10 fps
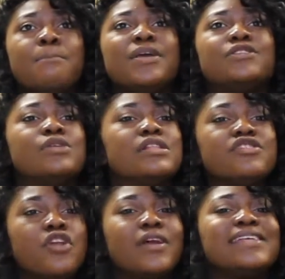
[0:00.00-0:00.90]

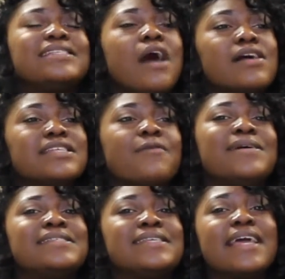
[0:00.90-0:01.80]
You know, the songs they
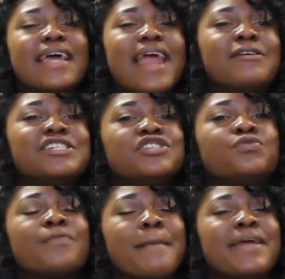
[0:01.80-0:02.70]
were singing, I was
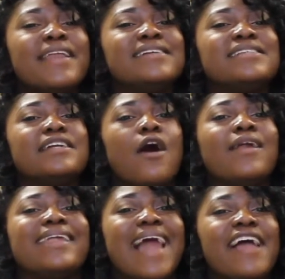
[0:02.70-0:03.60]
just reminiscing
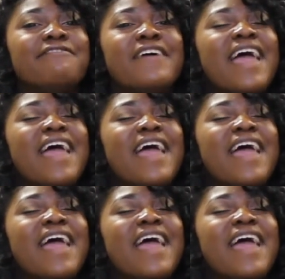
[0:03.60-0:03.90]
on life